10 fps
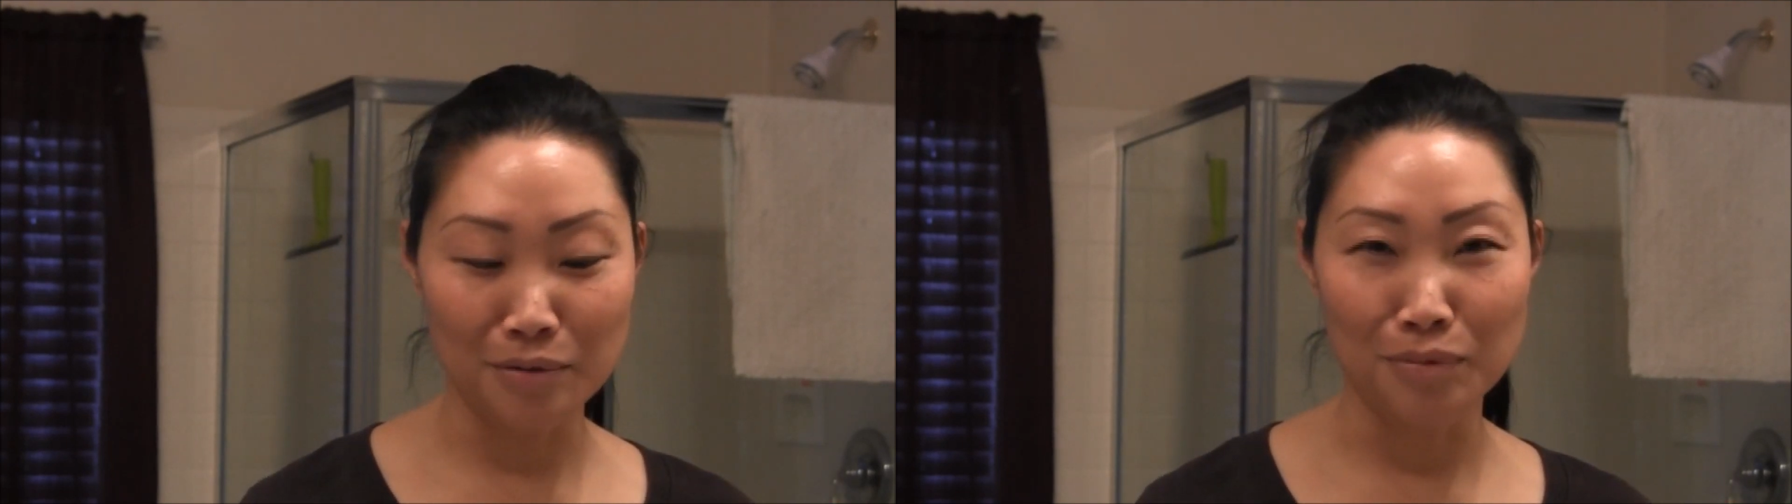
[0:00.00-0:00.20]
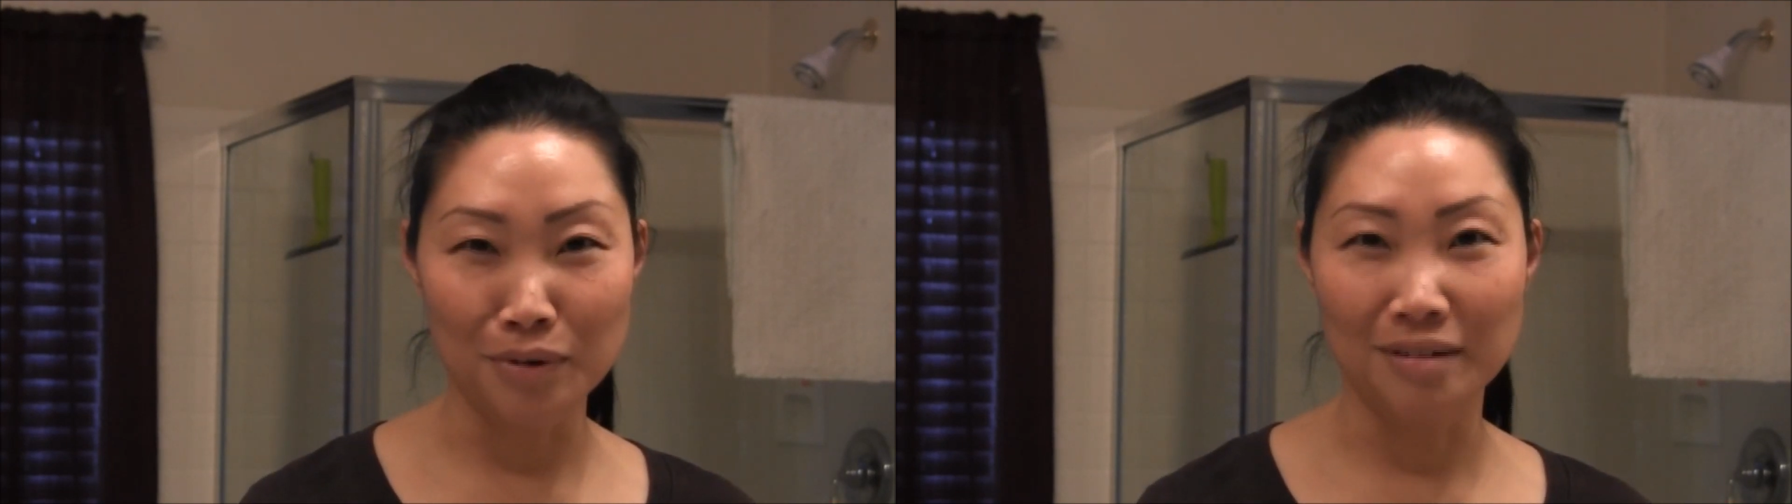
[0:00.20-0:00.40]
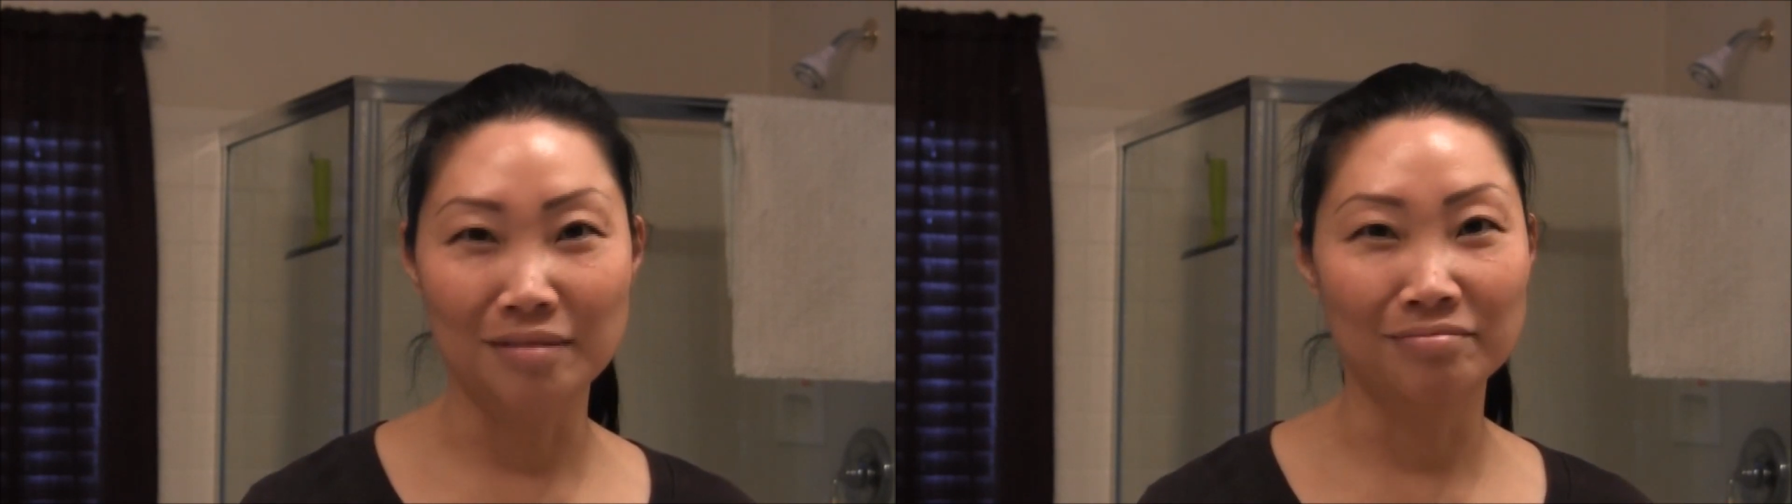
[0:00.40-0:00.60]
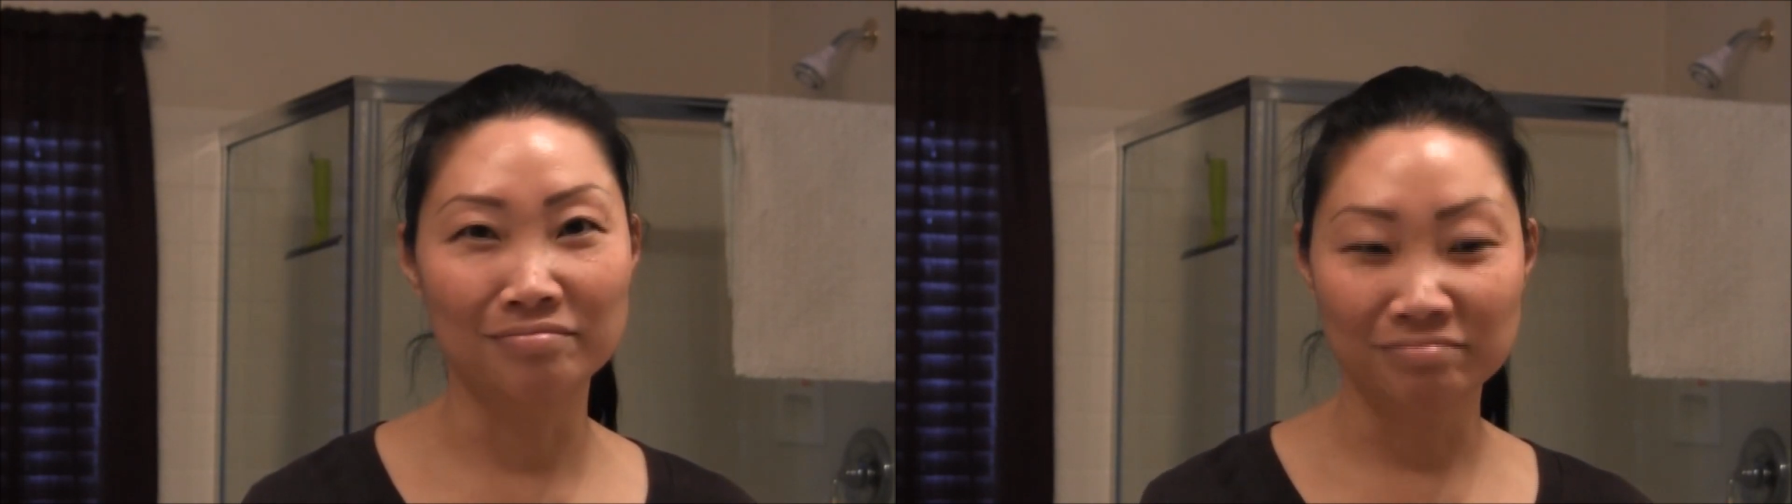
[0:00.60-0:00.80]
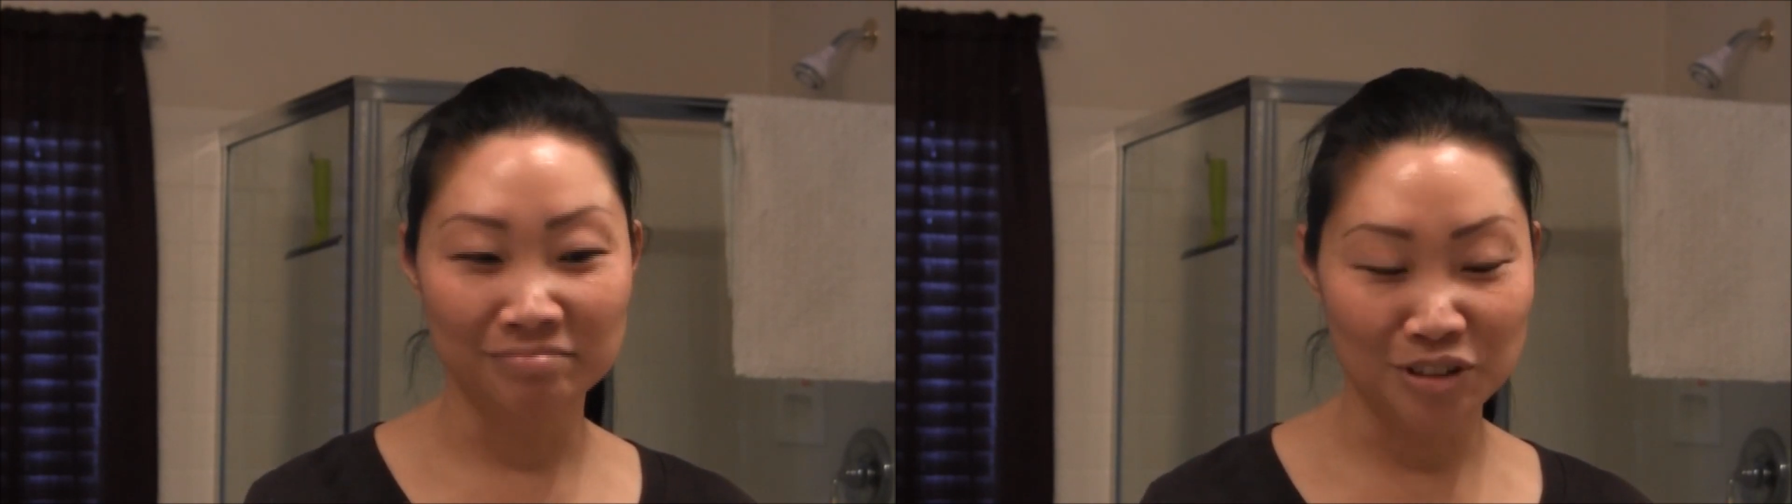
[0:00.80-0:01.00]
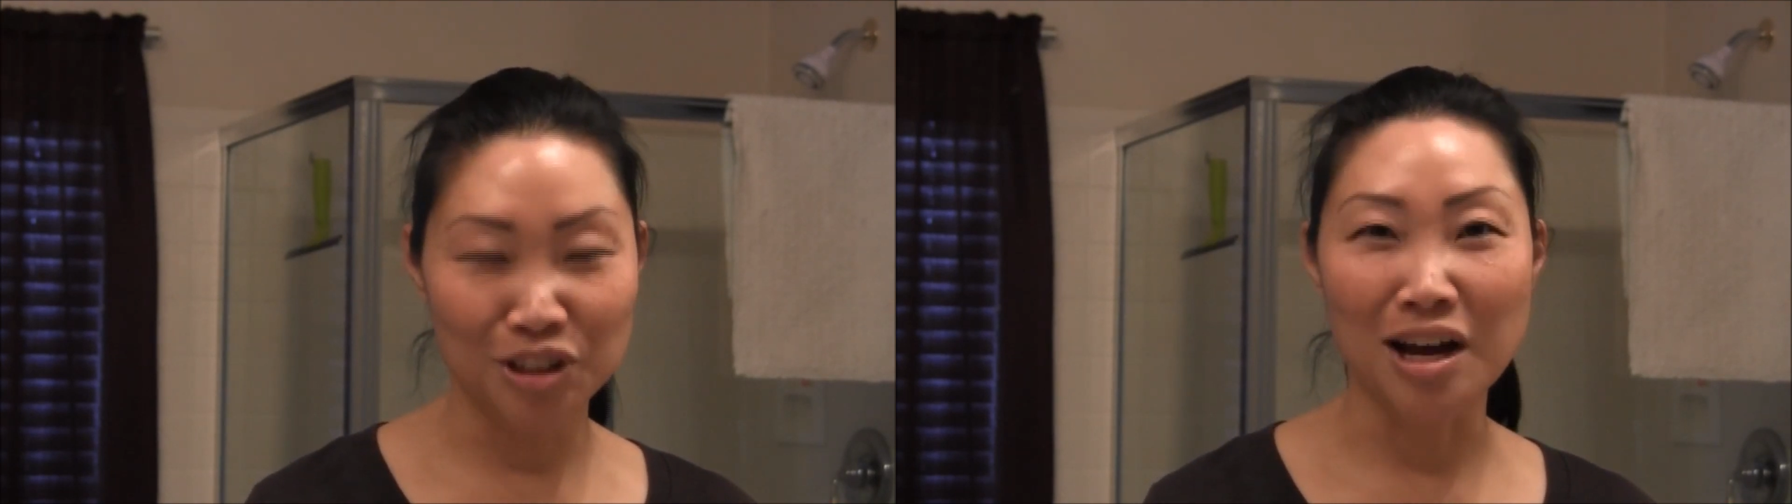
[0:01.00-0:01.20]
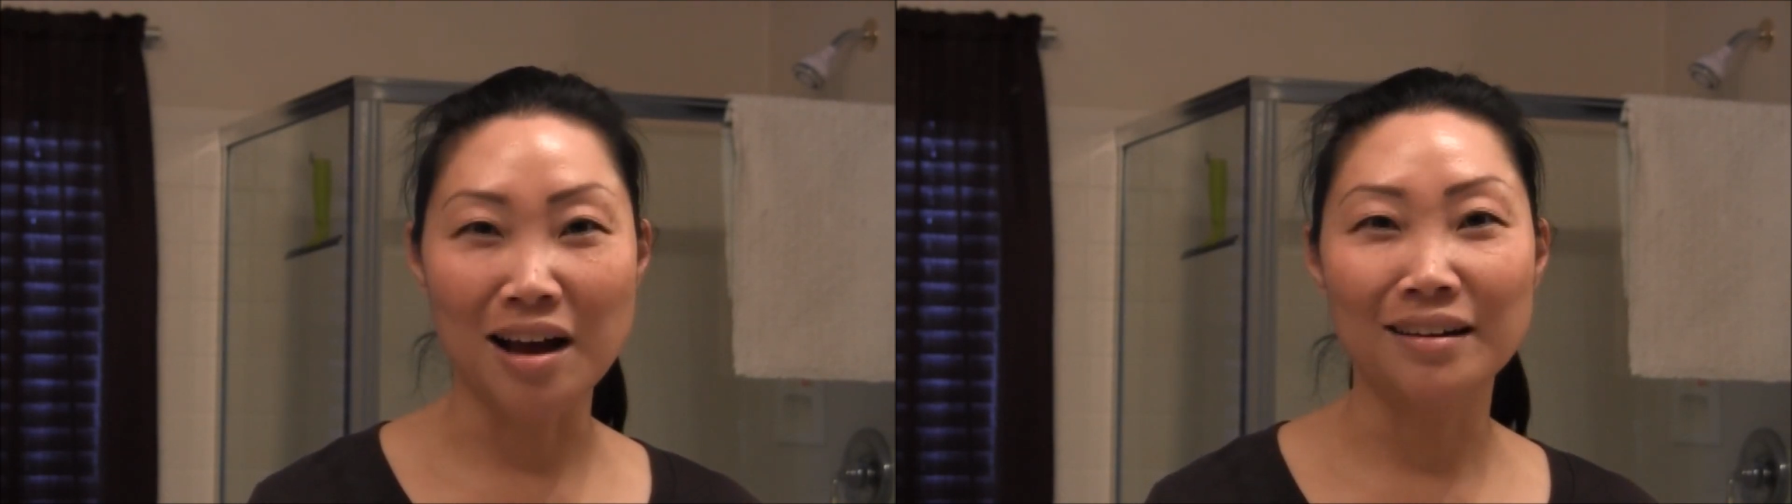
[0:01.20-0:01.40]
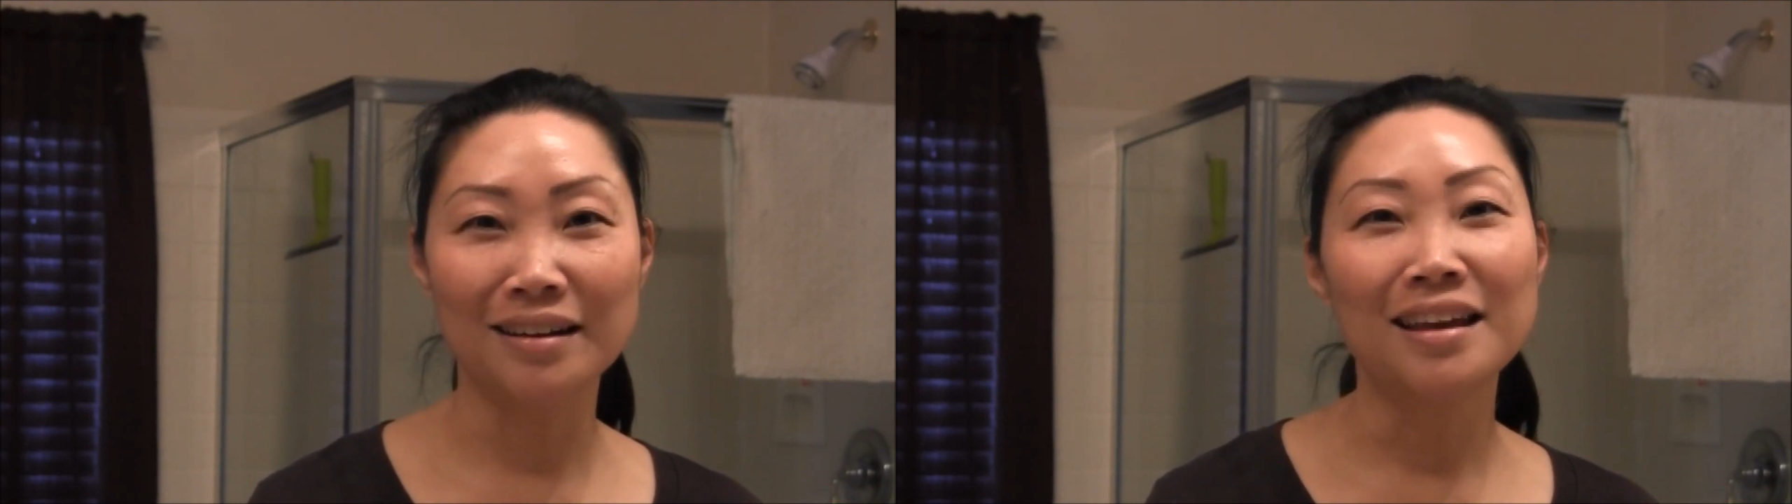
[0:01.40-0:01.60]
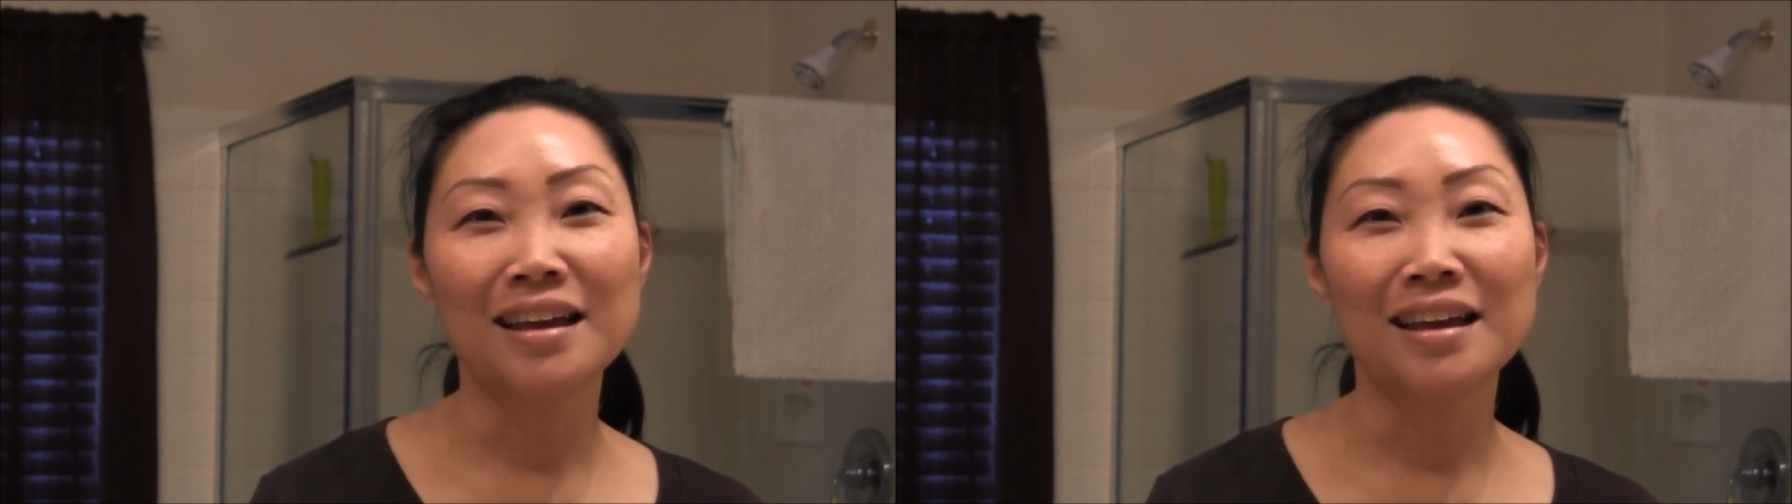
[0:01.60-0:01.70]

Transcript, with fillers: in one shot.